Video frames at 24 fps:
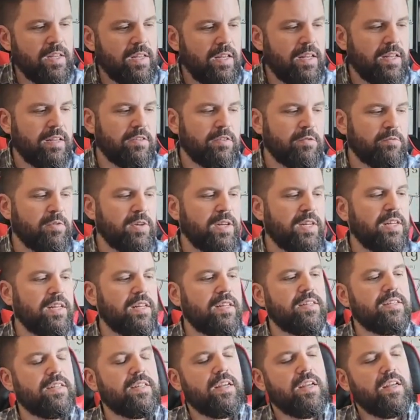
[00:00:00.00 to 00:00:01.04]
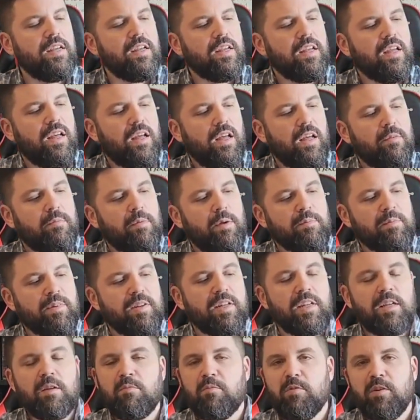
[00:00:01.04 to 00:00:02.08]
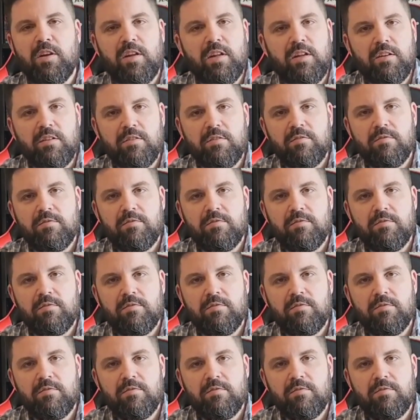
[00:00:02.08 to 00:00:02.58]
and read it. I'm going to keep reading